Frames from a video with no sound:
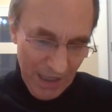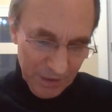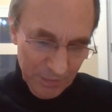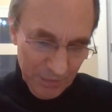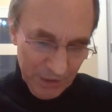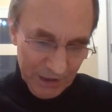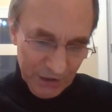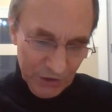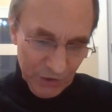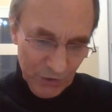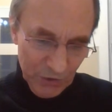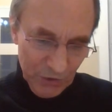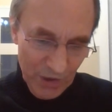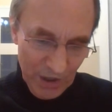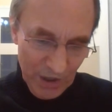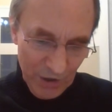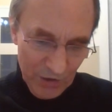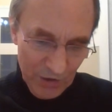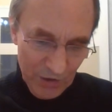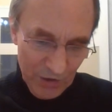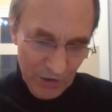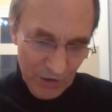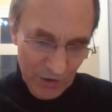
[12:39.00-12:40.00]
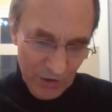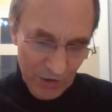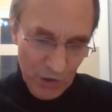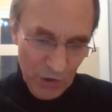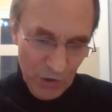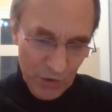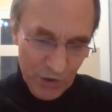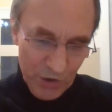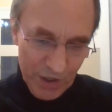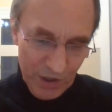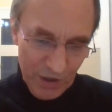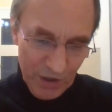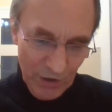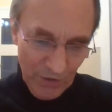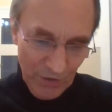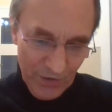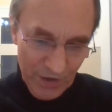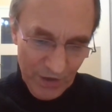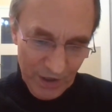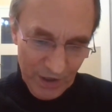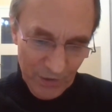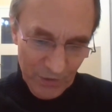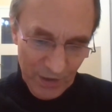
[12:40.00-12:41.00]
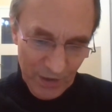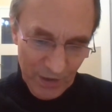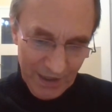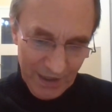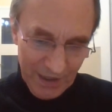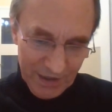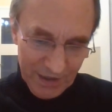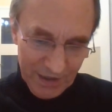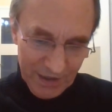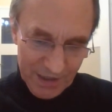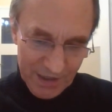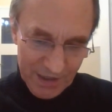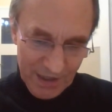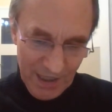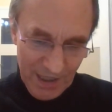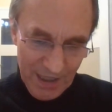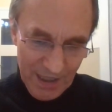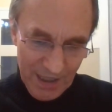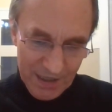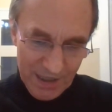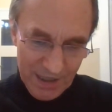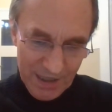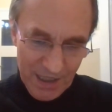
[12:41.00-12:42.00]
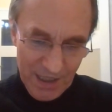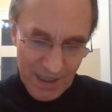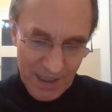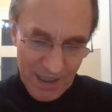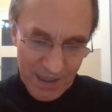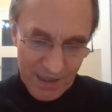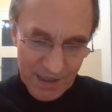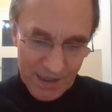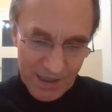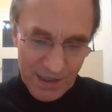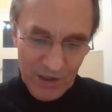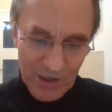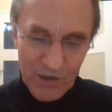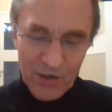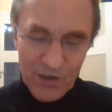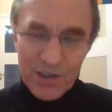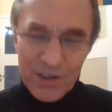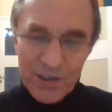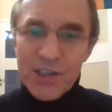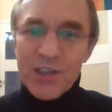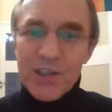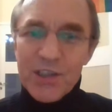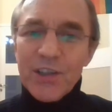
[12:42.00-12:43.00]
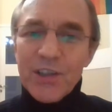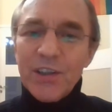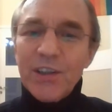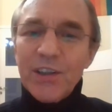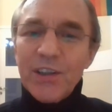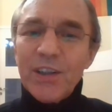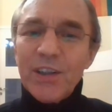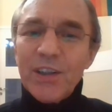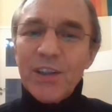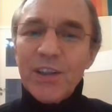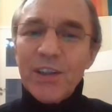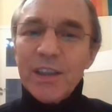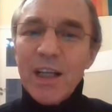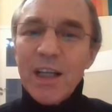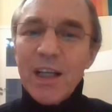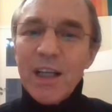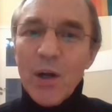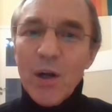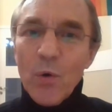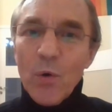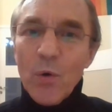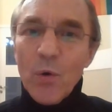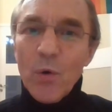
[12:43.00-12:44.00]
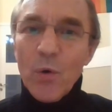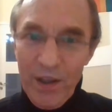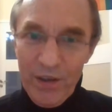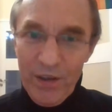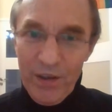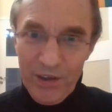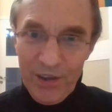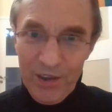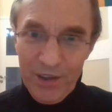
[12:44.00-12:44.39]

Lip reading: and to the Constitution of the United States is concerned with